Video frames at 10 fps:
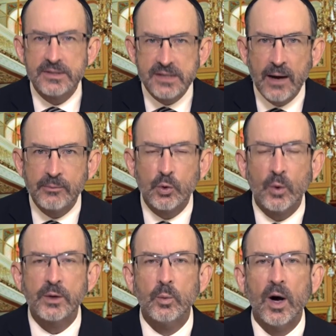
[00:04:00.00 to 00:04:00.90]
Psalm
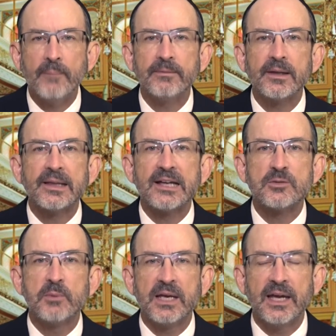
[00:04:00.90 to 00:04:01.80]
21. Let's
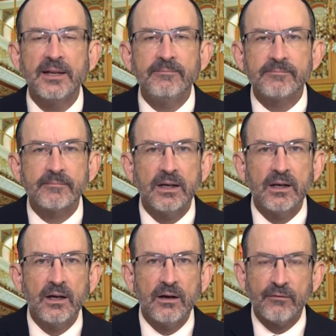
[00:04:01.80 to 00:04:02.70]
begin,
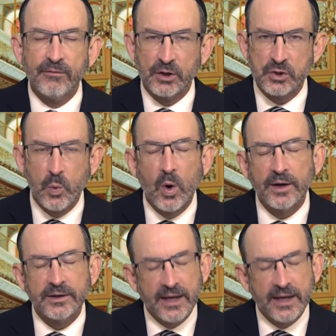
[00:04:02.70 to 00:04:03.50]
verse 1.